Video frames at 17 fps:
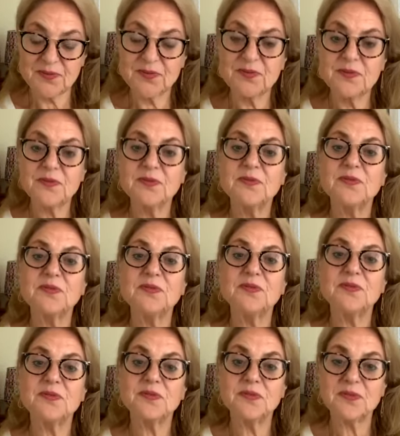
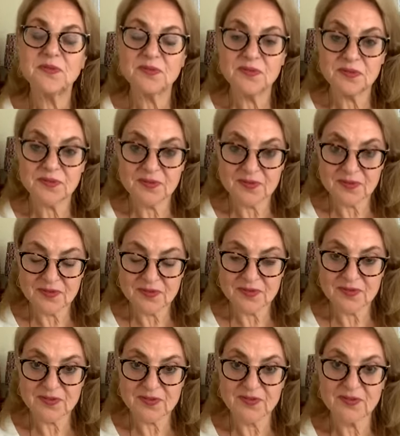
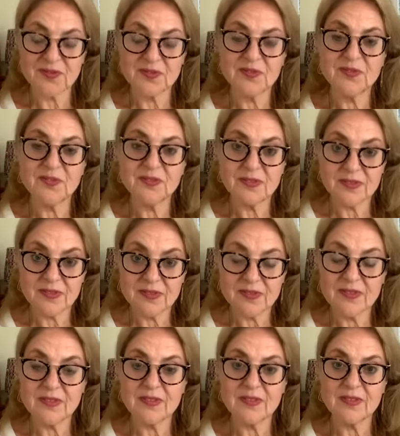
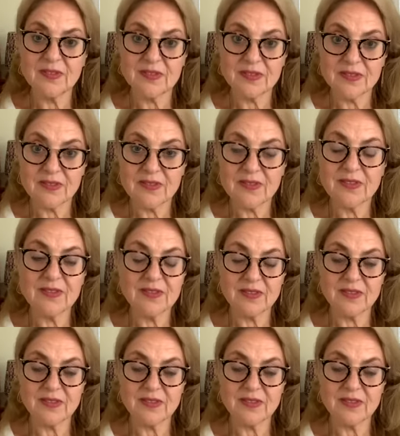[no speech]